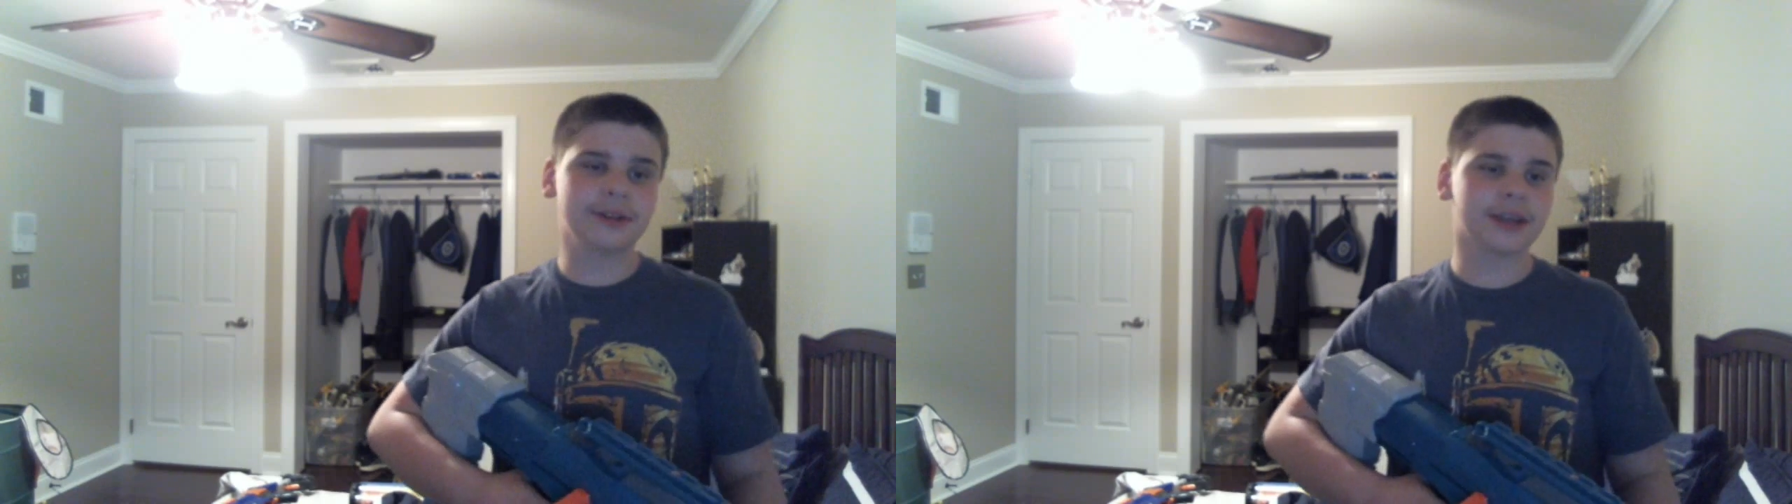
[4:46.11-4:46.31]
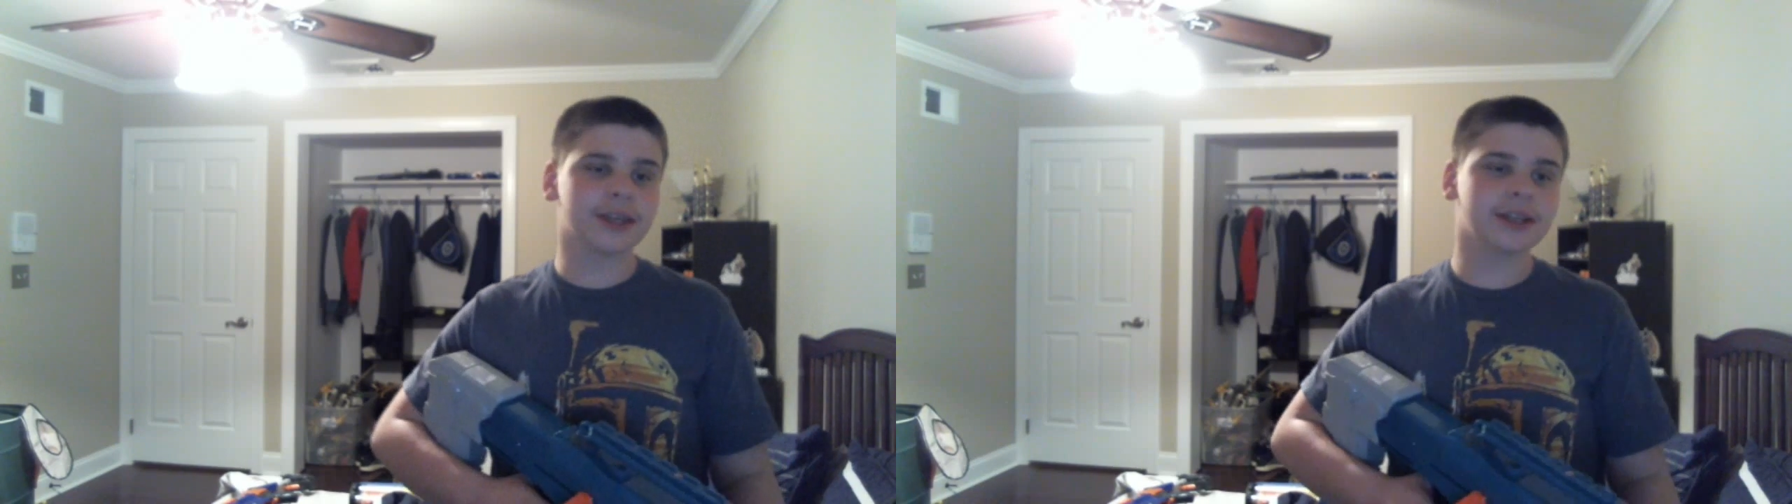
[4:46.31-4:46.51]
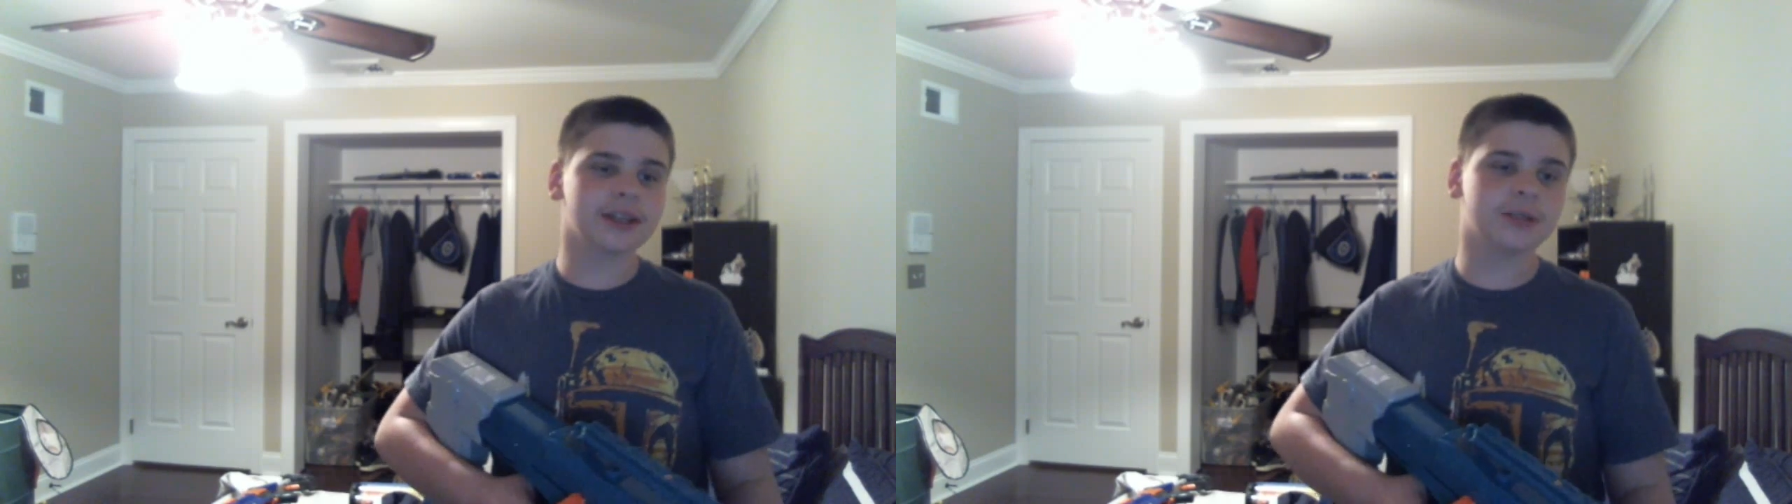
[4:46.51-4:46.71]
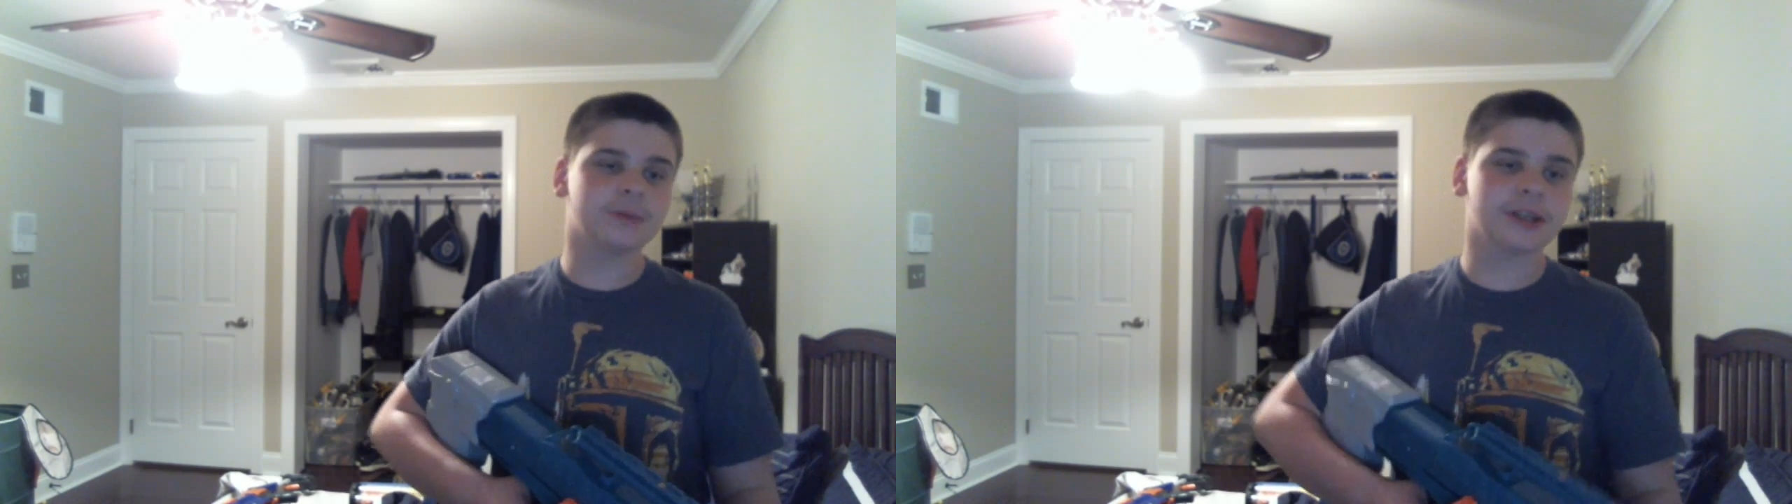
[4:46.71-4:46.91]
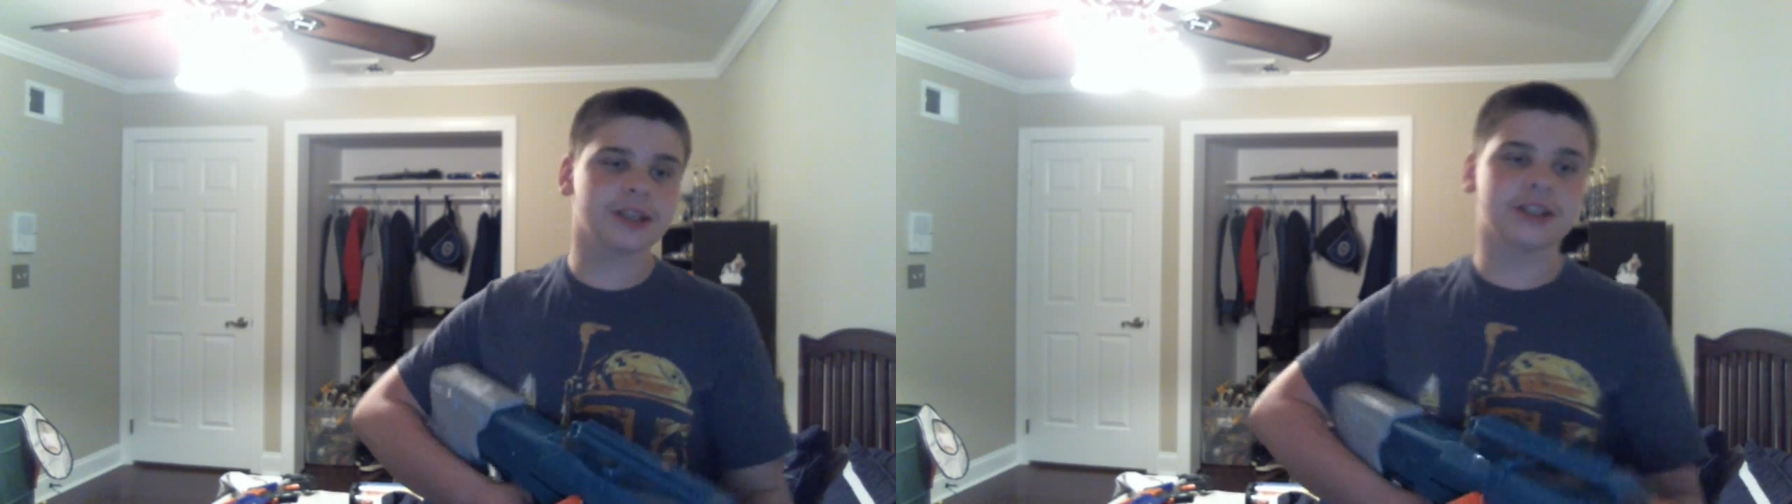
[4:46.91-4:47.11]
liked it is
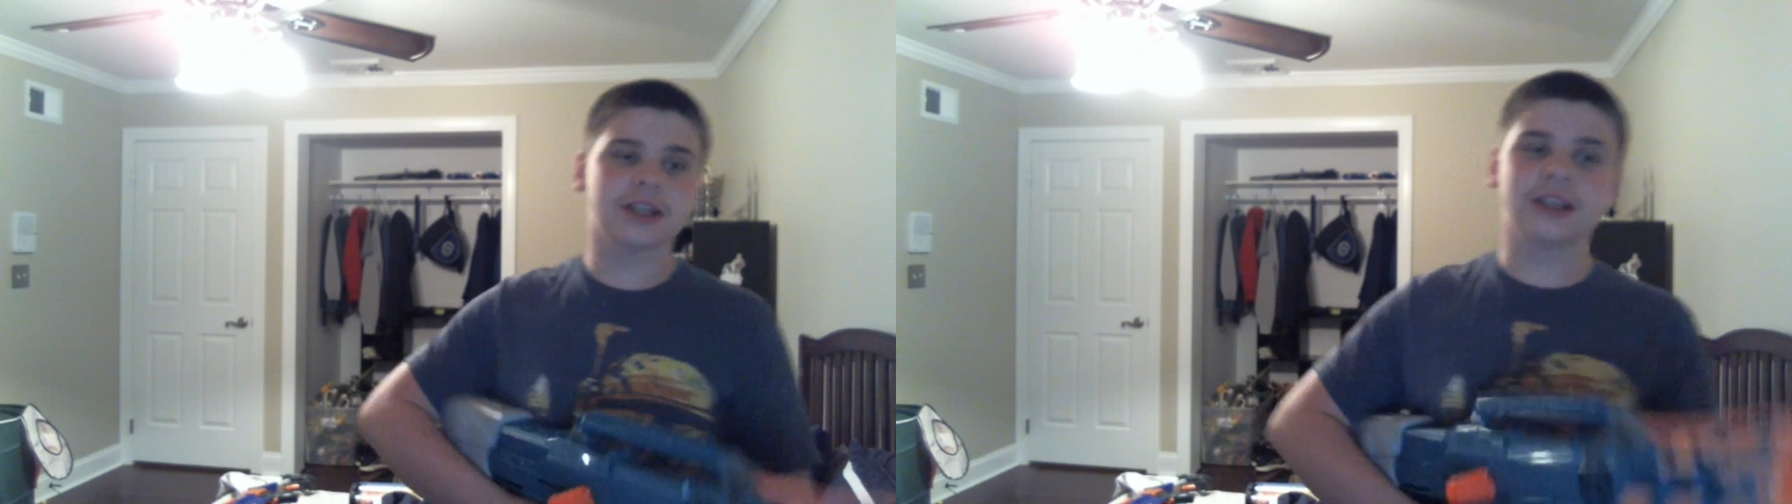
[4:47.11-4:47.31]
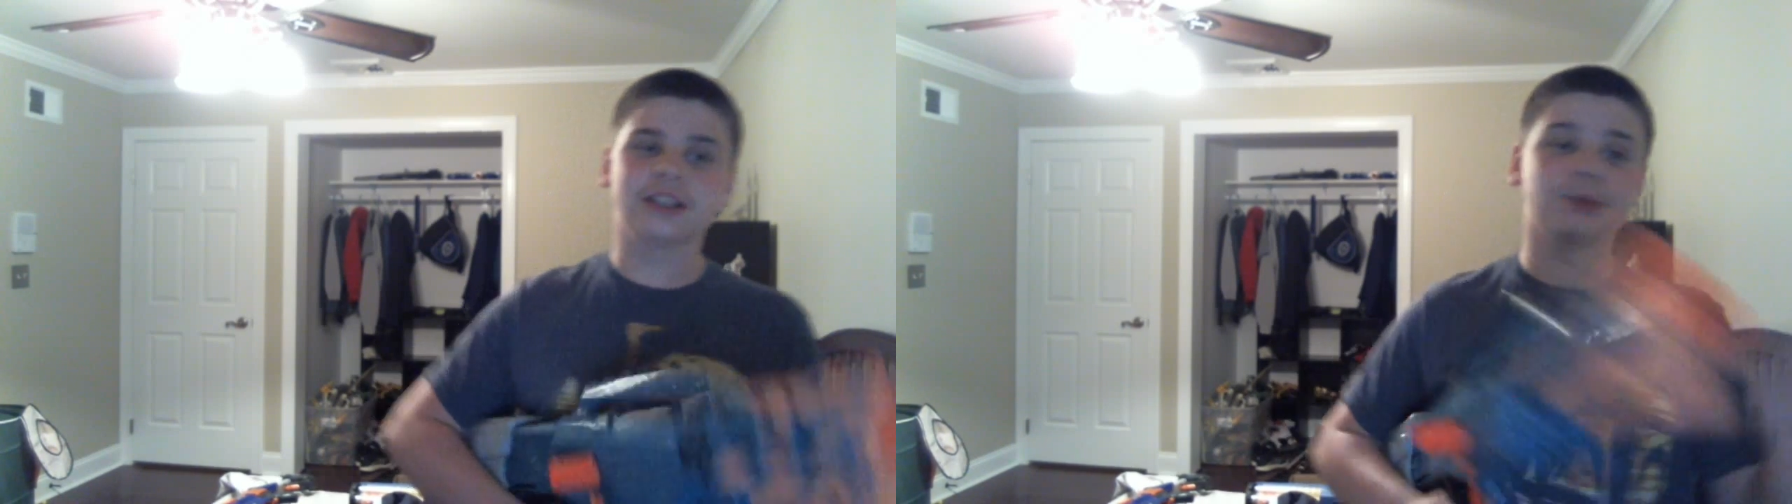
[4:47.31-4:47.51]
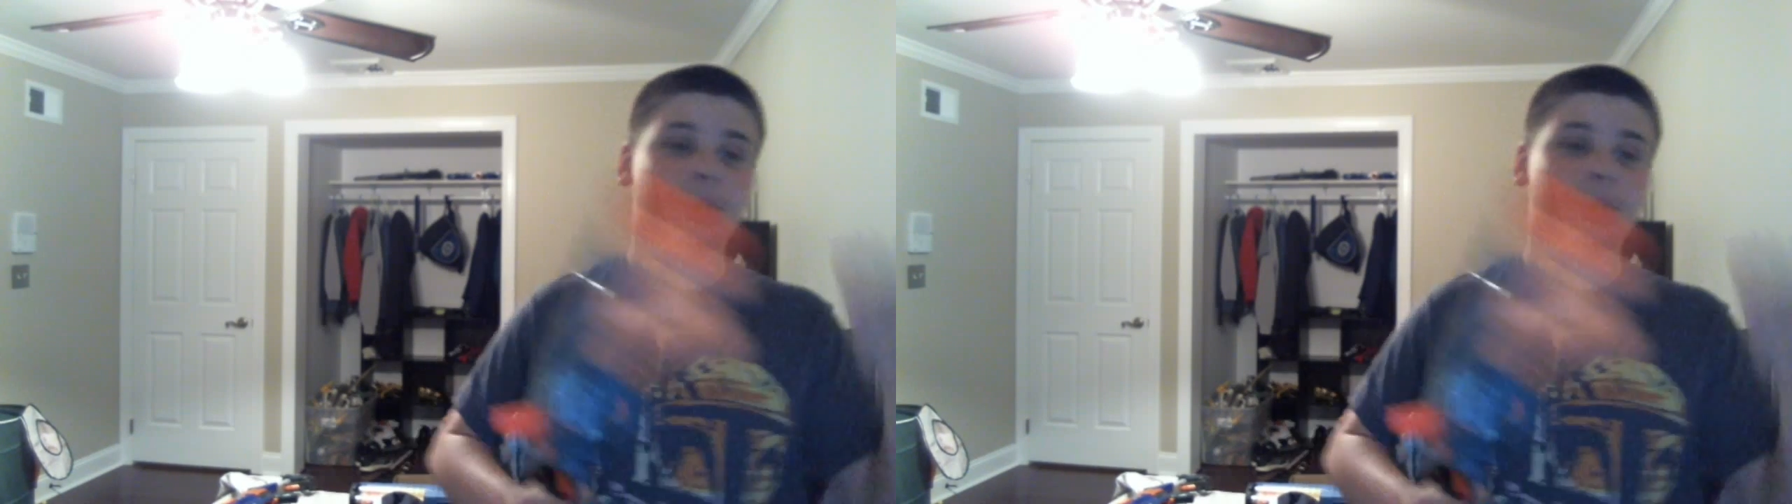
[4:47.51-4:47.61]
because it's